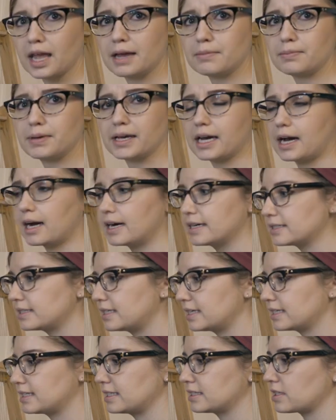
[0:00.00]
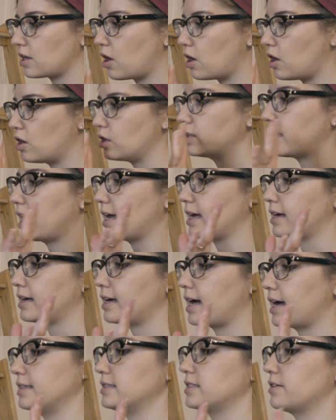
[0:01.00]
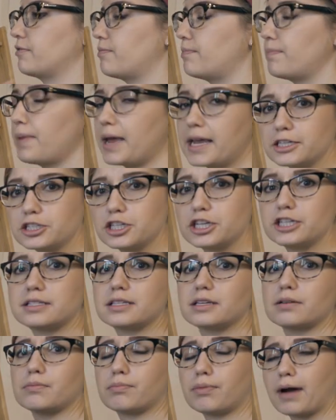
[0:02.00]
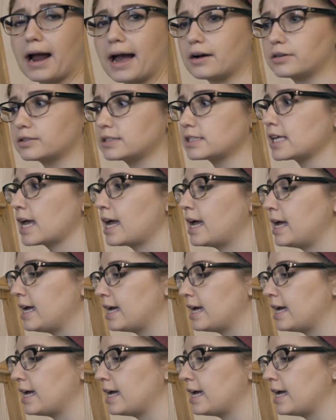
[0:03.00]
and because this is all like kinds of beiges and browns,